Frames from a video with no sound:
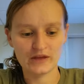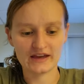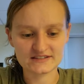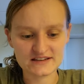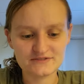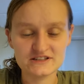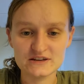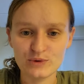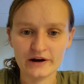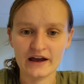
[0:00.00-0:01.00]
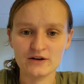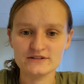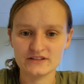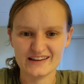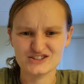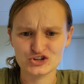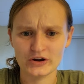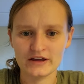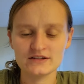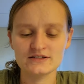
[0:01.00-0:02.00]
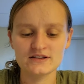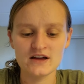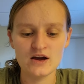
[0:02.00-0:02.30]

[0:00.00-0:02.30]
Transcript: ACFT workouts like circuits.